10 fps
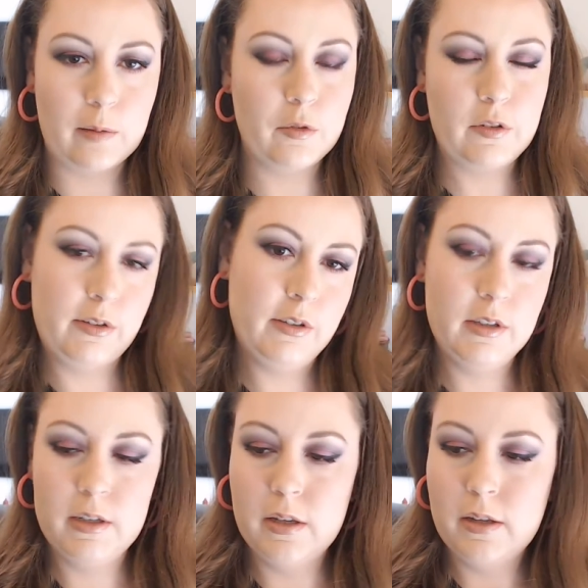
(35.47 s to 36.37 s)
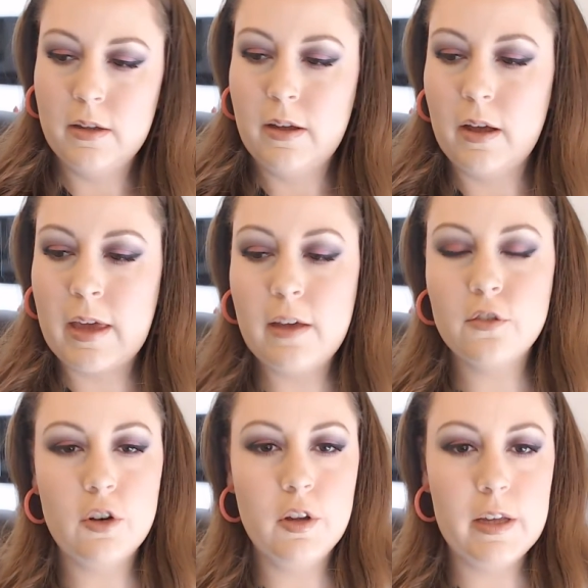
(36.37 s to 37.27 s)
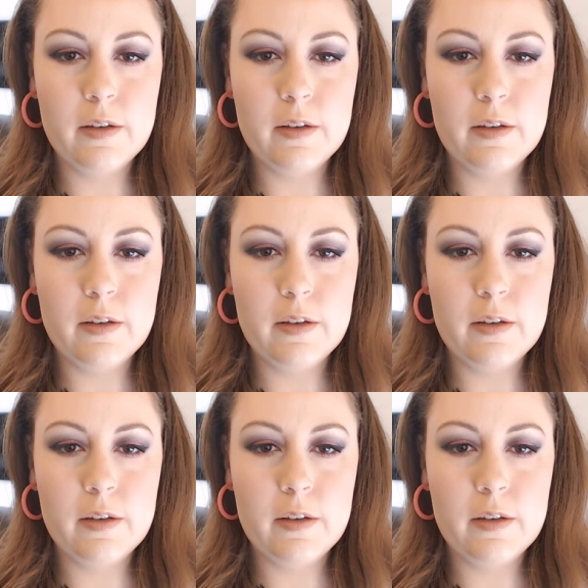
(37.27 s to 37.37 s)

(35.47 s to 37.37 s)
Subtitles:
I'm just occasionally,